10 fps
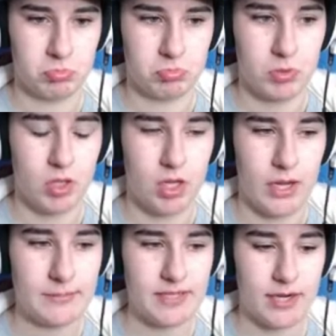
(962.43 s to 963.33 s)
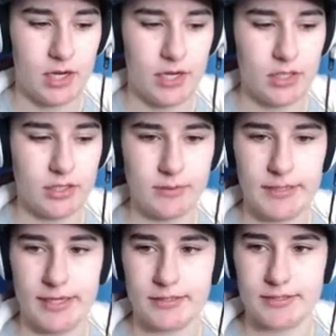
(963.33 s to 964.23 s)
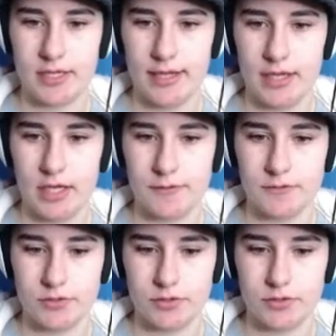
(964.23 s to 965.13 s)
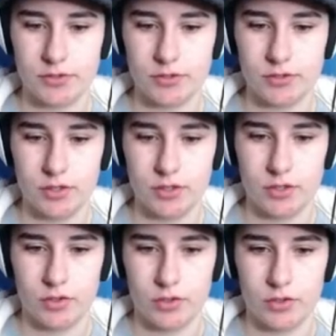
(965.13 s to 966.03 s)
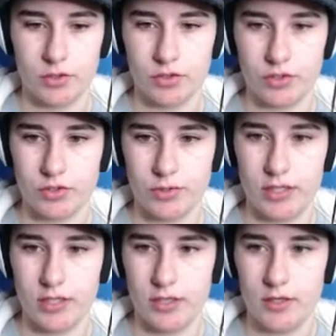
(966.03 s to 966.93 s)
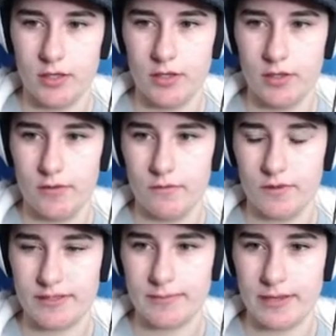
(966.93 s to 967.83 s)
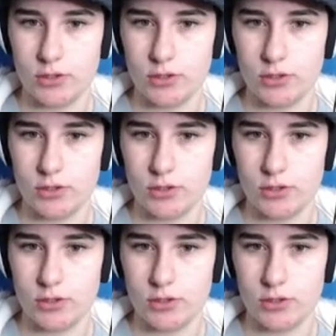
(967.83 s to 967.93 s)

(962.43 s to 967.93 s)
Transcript: I'm sad. Alright, you can leave my house. I have to go to the toilet, fix my daughter.